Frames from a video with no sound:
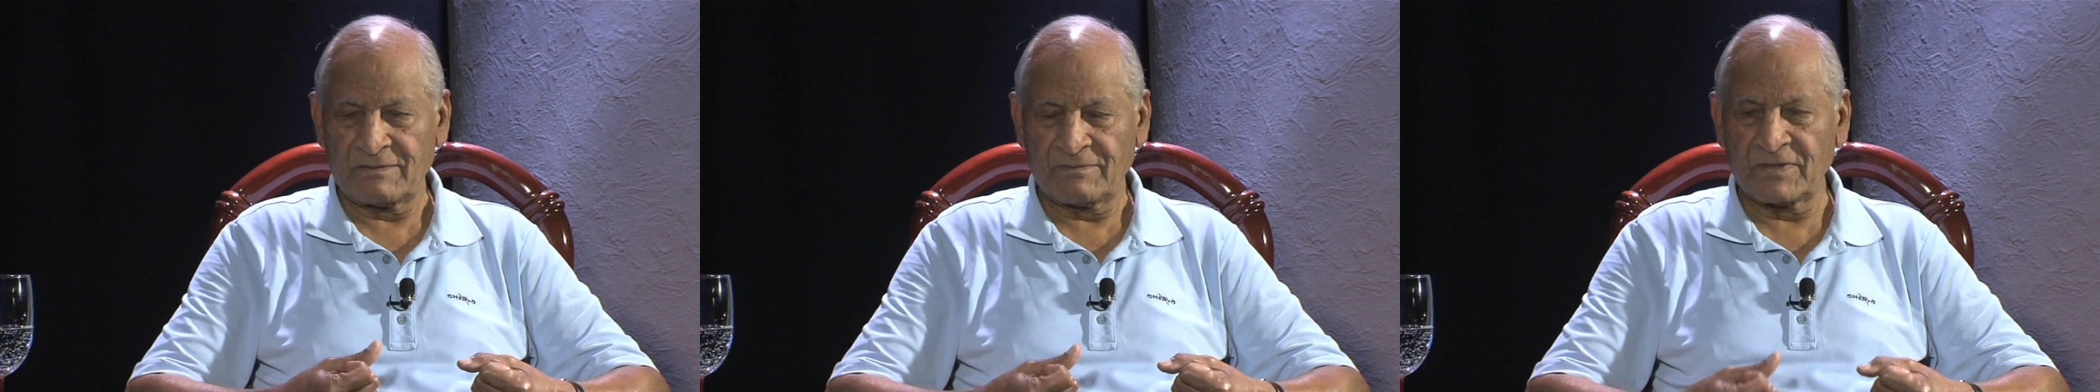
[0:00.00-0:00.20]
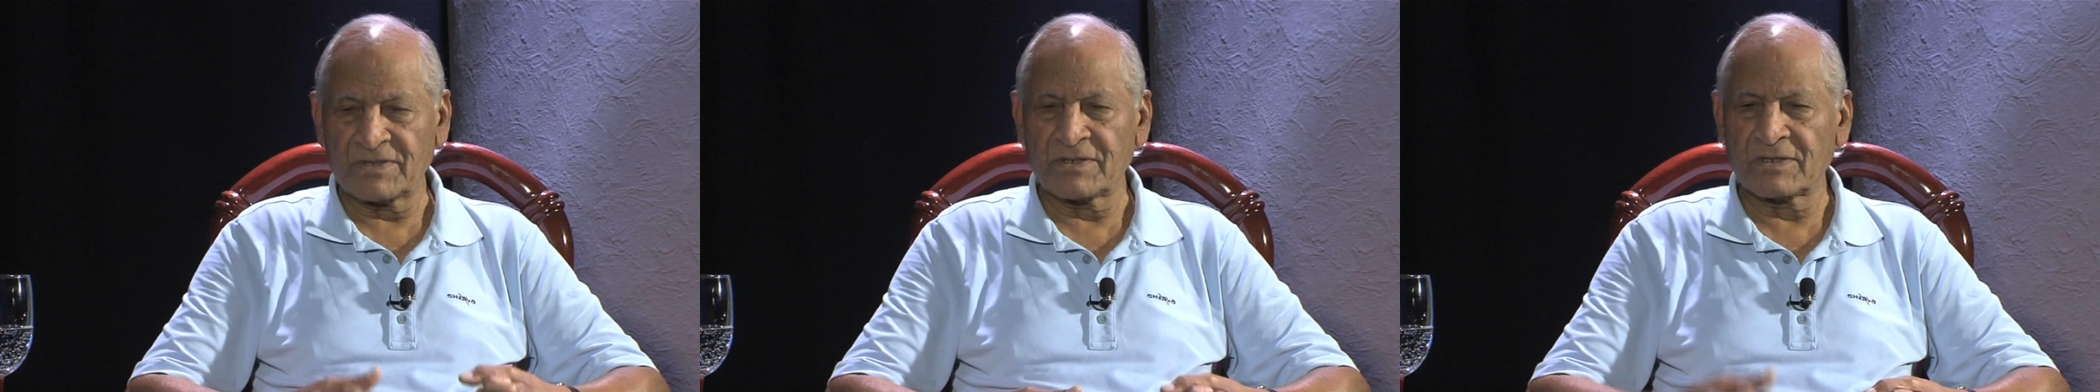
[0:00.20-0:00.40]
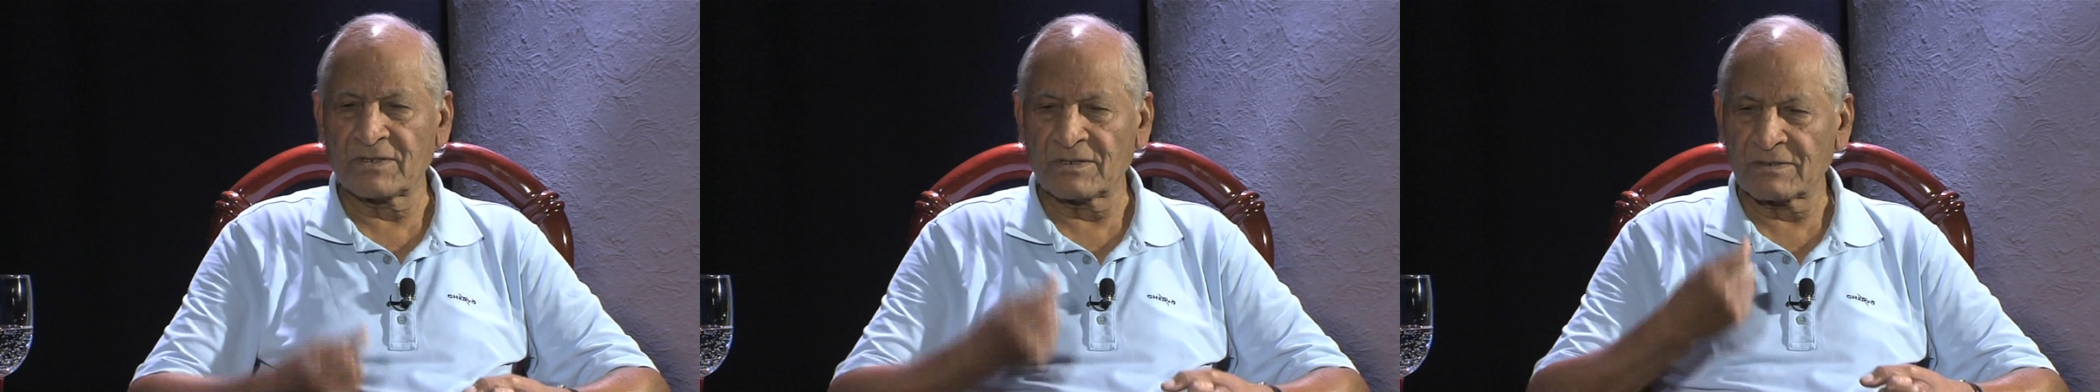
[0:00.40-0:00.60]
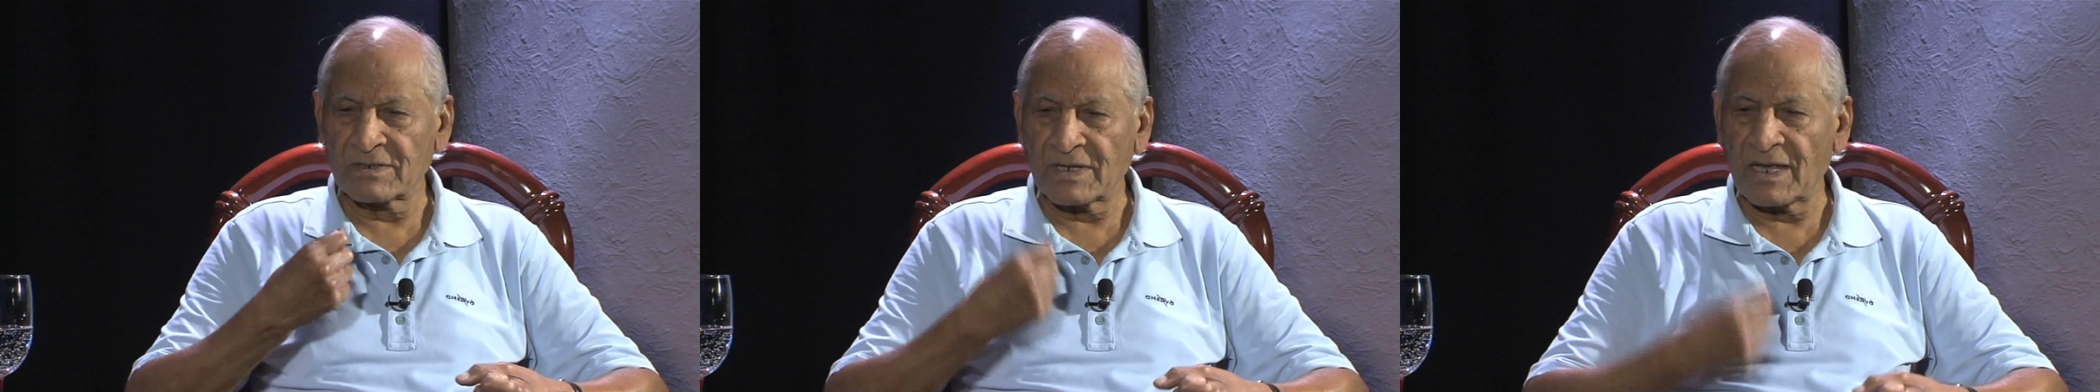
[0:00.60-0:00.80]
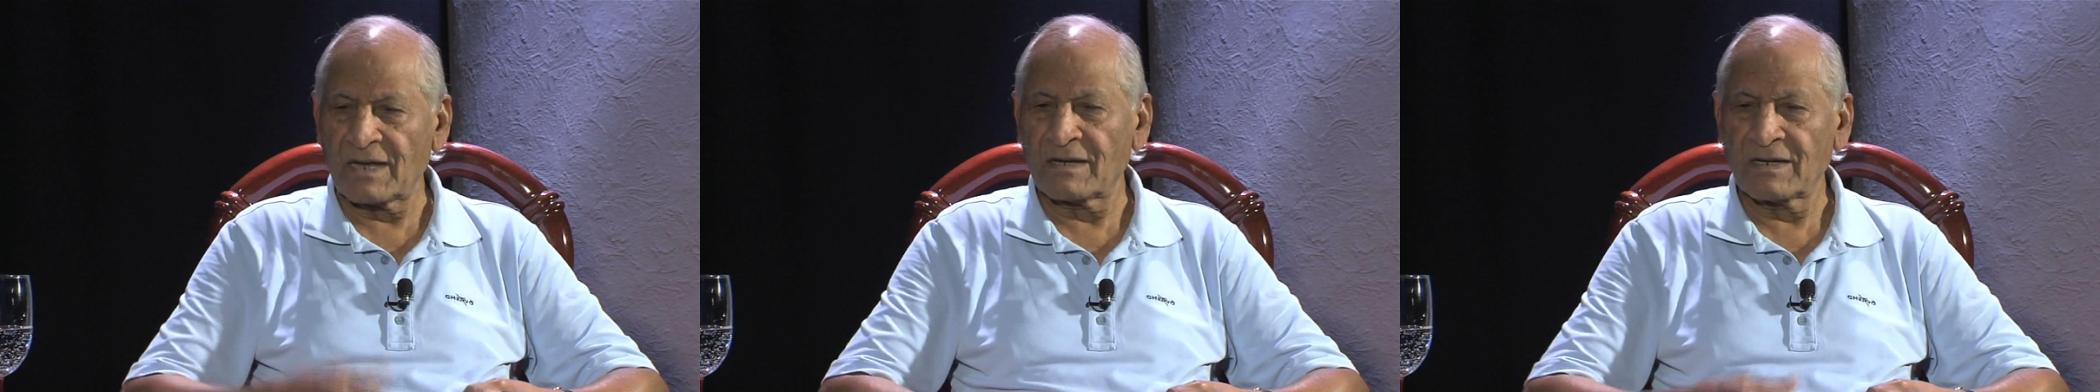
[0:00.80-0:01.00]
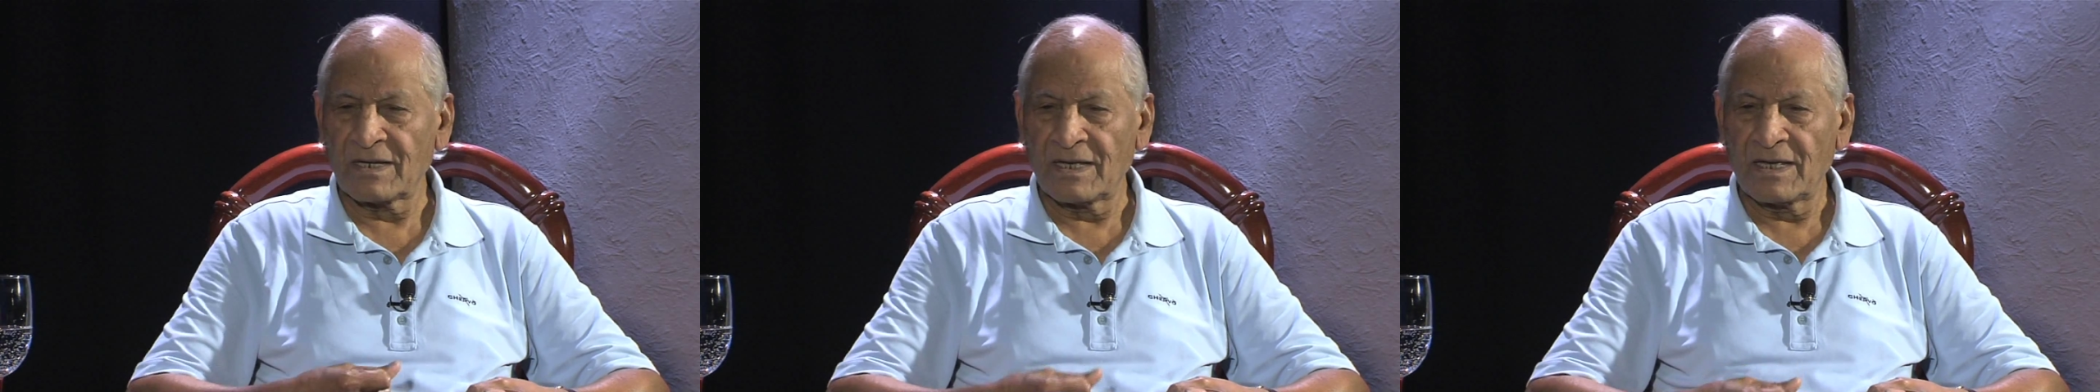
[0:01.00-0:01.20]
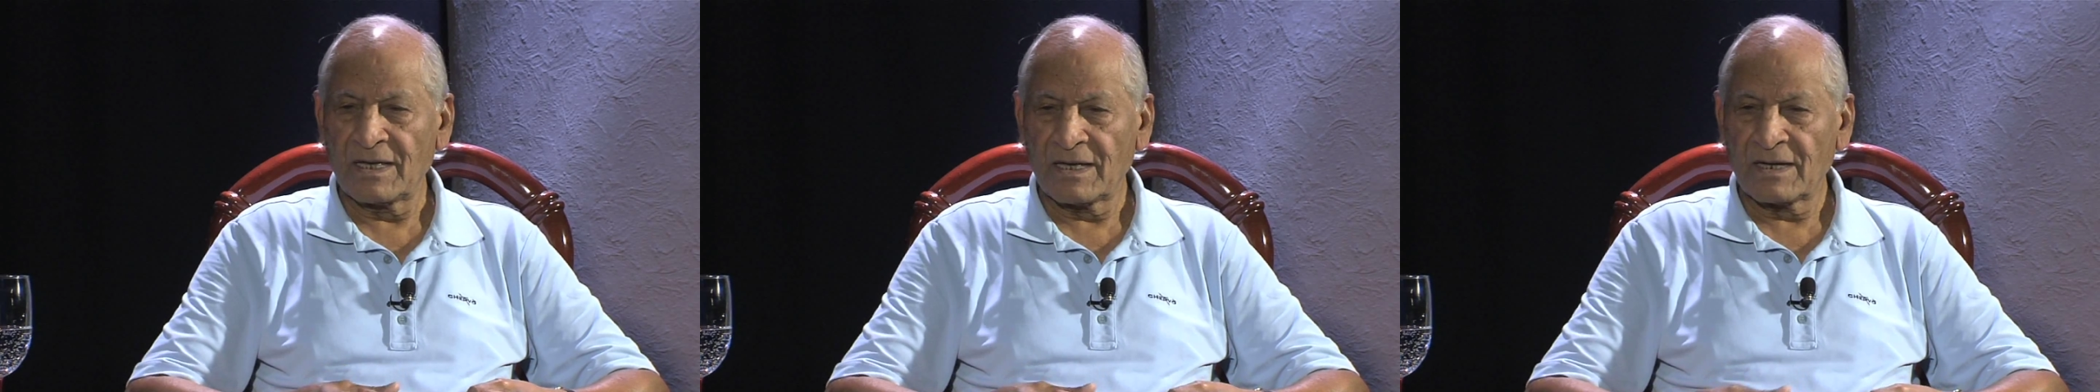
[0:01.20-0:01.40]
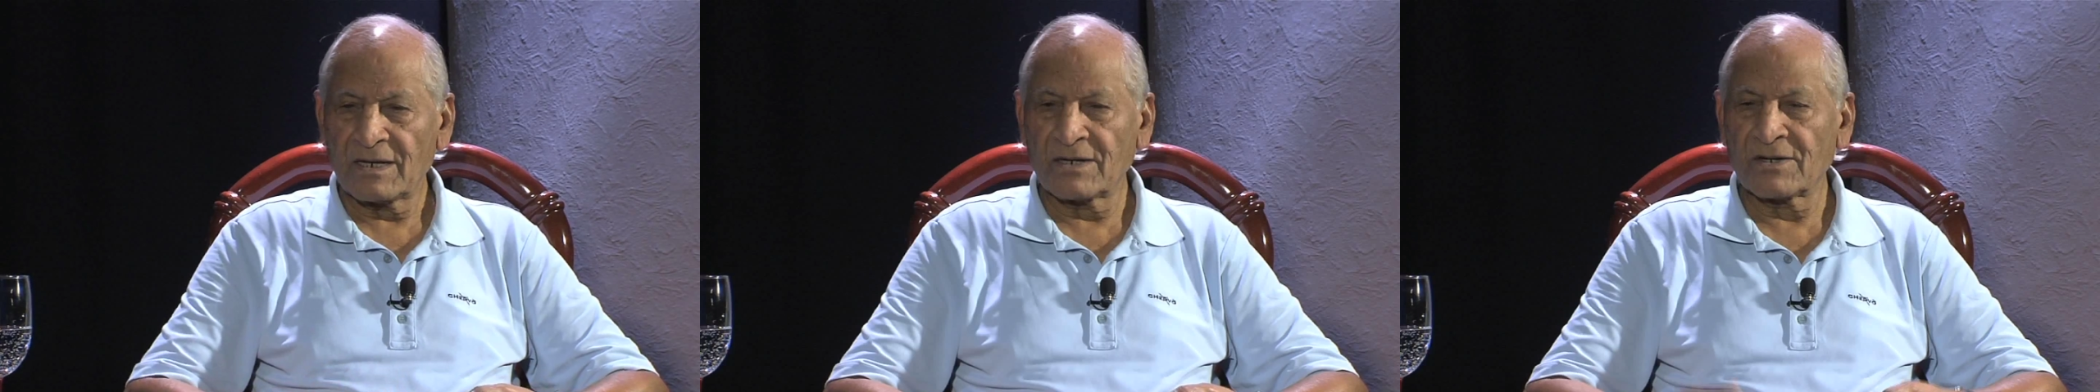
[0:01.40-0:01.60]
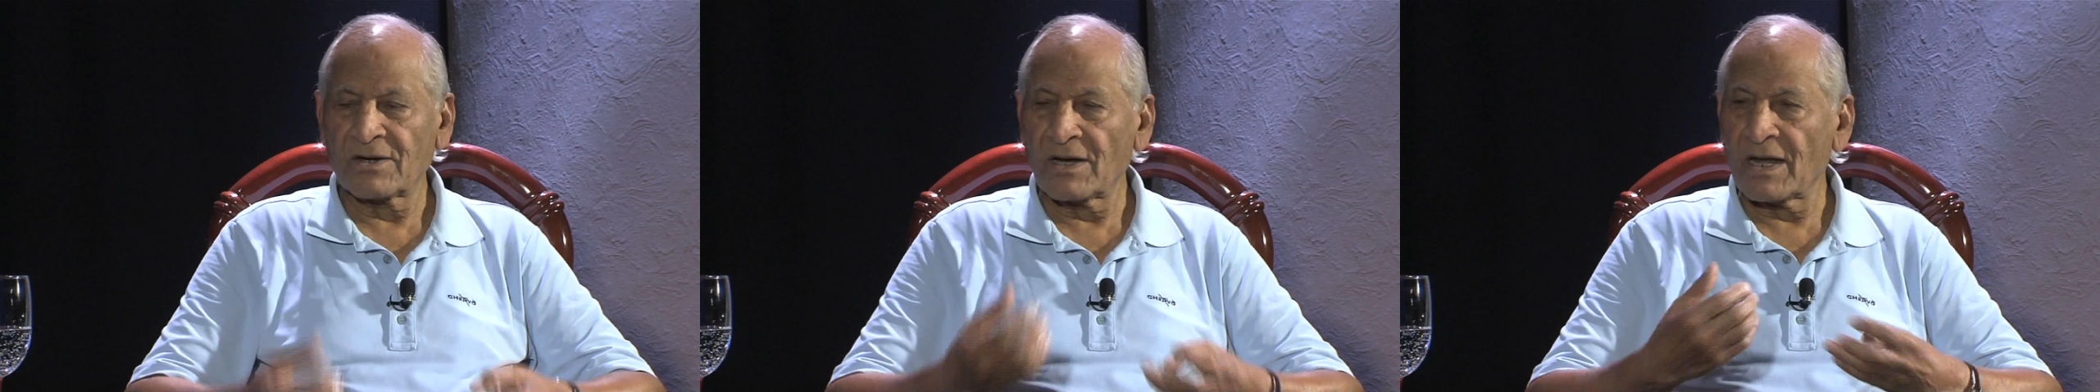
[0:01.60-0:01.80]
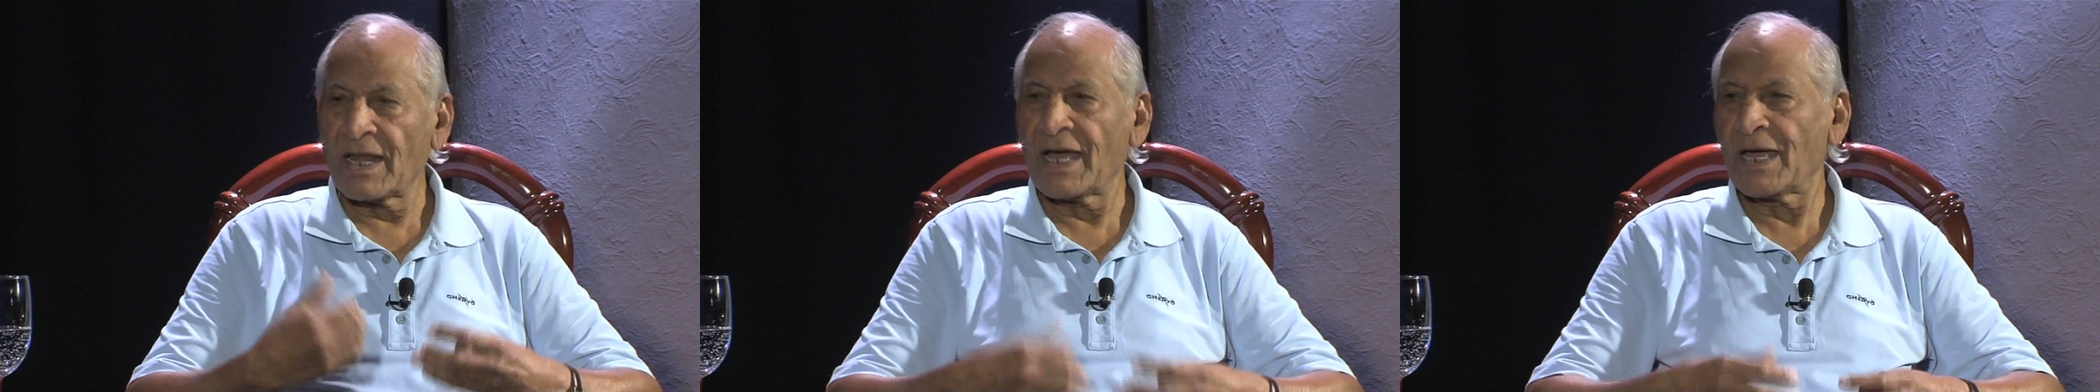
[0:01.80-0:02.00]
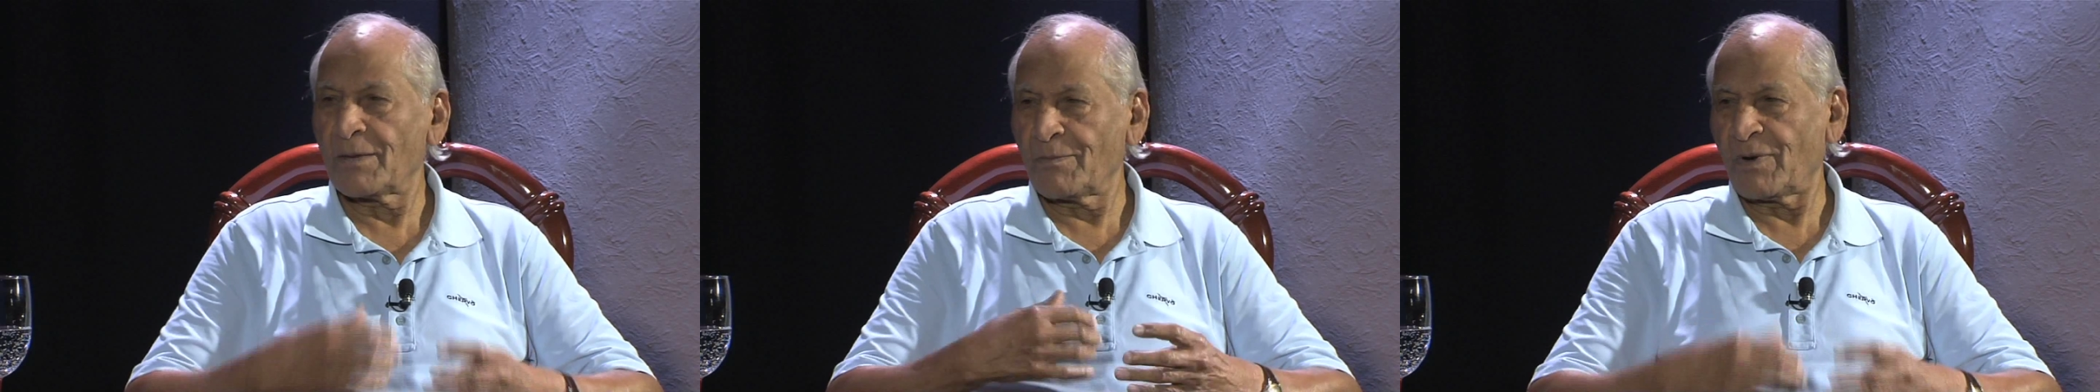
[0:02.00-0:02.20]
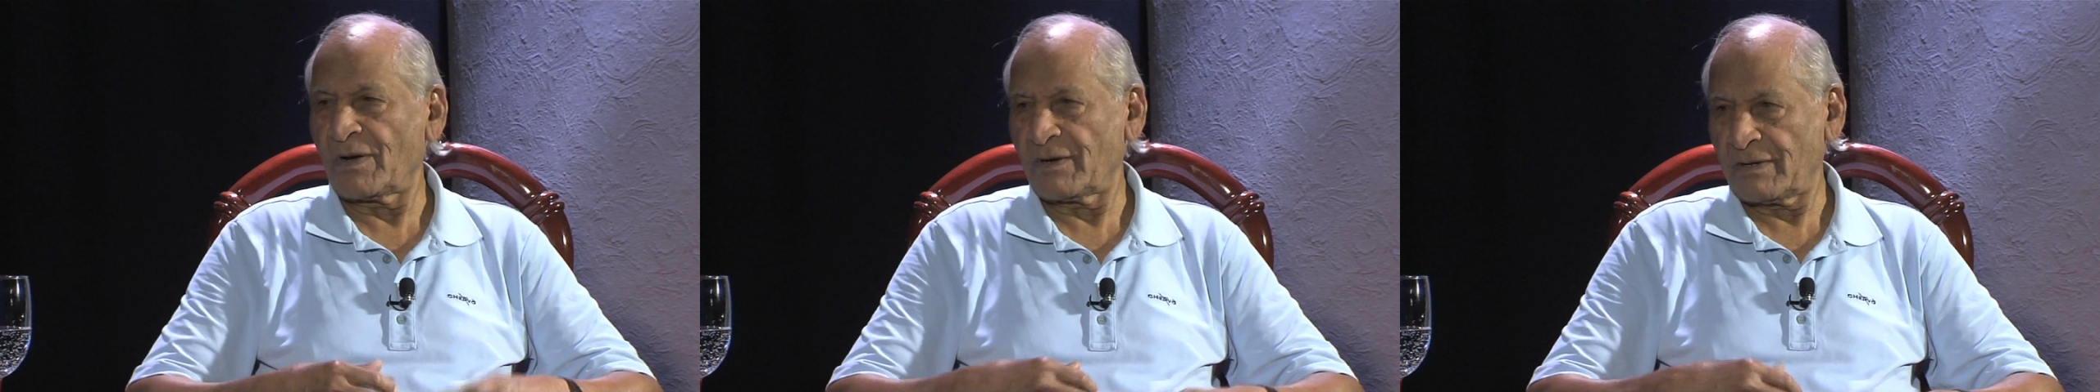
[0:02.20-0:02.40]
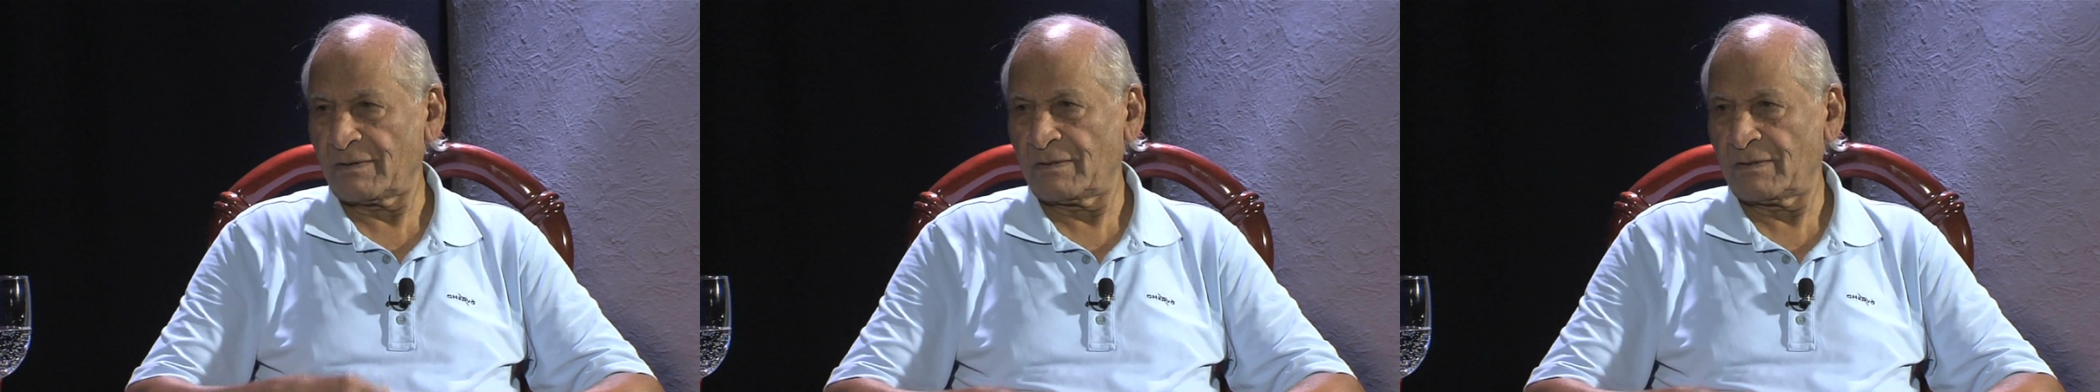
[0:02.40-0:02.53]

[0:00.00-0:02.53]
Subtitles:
which is real and reliable.